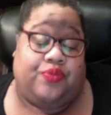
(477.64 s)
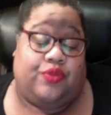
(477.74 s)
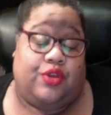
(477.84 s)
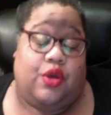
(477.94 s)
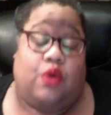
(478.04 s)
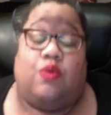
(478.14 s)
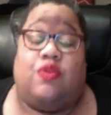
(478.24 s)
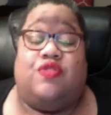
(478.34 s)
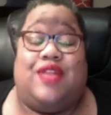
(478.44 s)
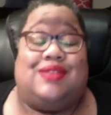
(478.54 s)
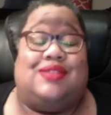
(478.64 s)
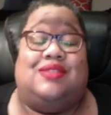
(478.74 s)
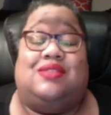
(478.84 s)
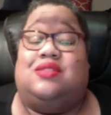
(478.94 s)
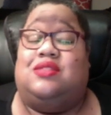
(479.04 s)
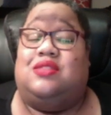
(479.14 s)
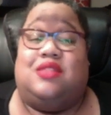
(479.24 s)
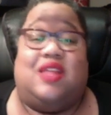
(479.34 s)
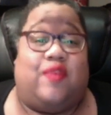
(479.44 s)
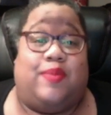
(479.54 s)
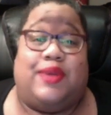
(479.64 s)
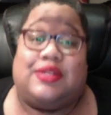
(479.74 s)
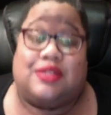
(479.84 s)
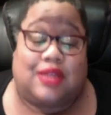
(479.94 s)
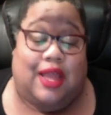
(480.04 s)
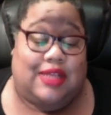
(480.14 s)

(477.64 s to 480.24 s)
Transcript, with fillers: you know, that's none of our business. Like at